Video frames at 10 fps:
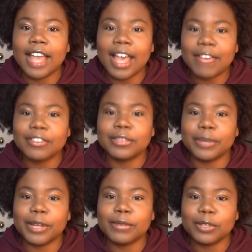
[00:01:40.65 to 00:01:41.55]
having to
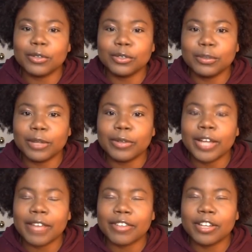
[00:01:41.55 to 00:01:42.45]
bring him to go do blood work
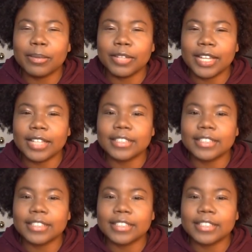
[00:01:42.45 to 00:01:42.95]
every couple days.